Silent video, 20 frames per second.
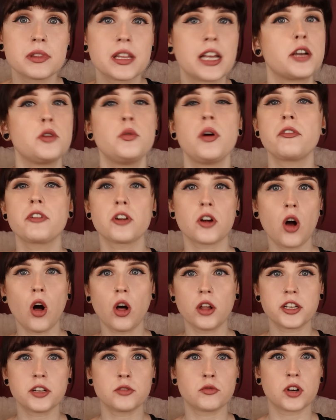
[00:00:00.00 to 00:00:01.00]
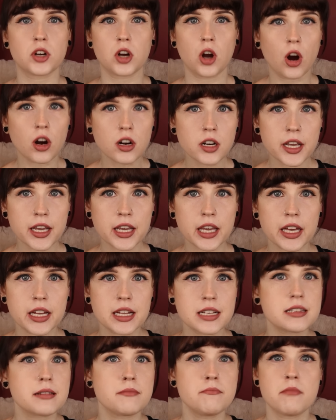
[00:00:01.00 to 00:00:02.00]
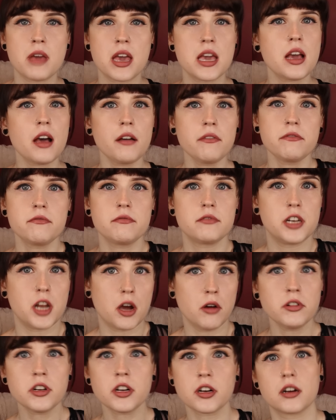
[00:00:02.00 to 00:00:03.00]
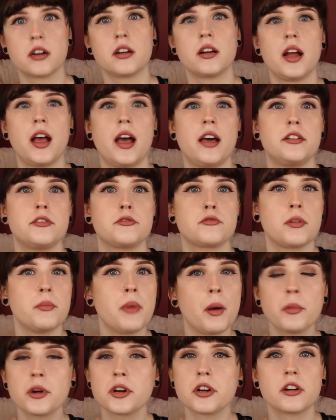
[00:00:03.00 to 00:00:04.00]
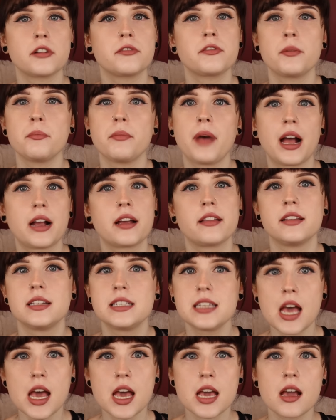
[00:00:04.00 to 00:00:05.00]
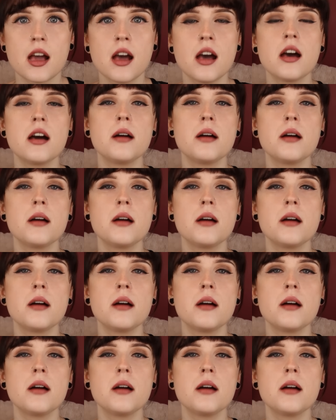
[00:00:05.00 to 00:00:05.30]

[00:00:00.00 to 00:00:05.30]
like whoever called in regarding it may have known her and remembered her from back in the day.